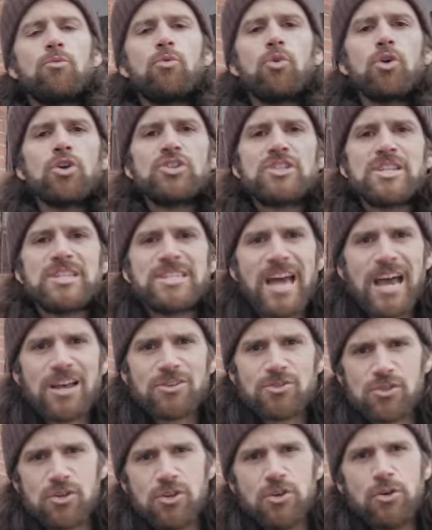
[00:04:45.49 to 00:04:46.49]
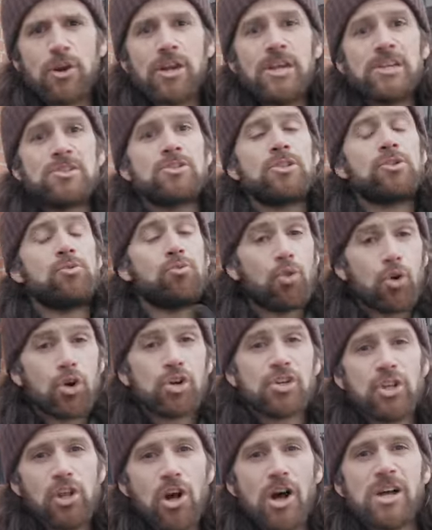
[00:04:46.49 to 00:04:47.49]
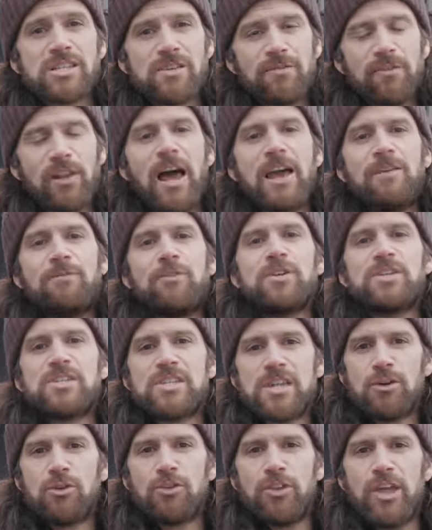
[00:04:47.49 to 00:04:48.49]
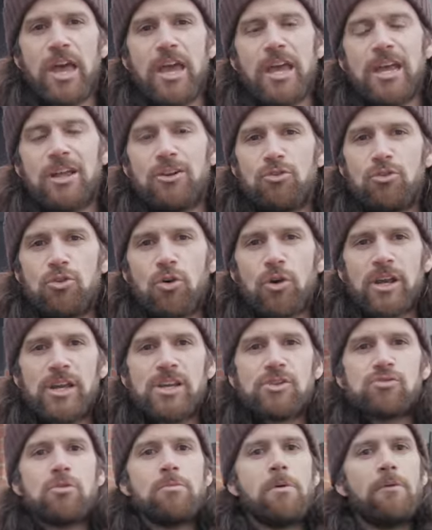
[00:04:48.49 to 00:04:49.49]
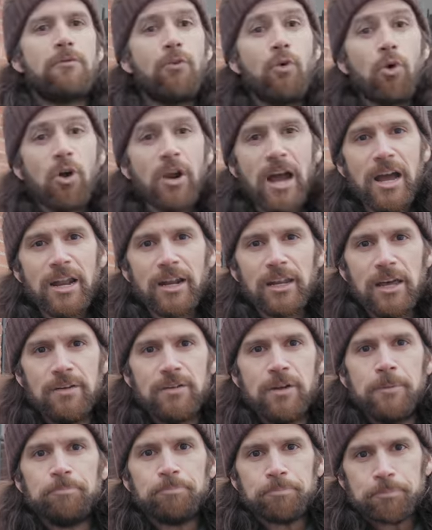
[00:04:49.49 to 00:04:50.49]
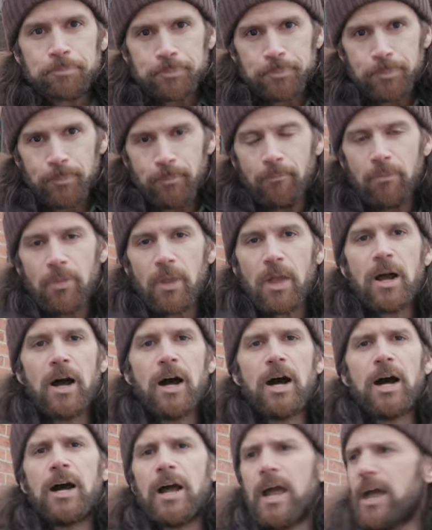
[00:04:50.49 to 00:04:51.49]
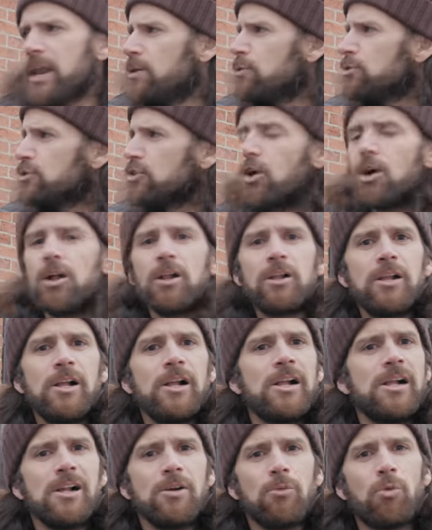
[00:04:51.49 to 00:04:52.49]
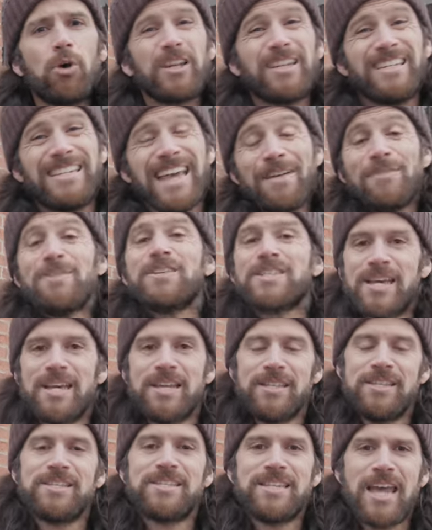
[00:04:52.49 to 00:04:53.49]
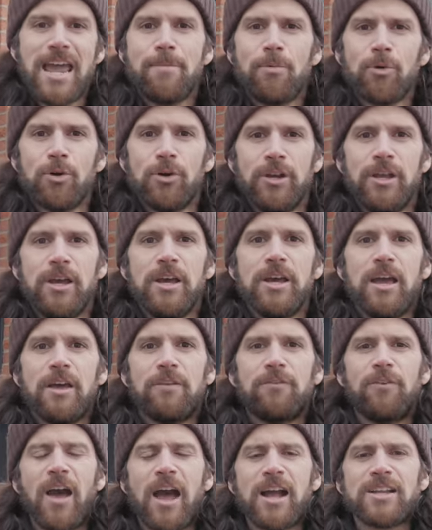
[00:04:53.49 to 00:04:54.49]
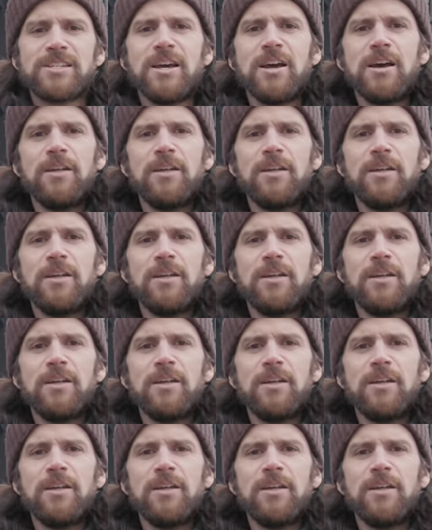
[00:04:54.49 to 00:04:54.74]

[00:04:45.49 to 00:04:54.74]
worst disasters in New York history, the worst loss of life in a single day in New York history before 9 11. Uh, and it was all what devastated this neighborhood. In fact,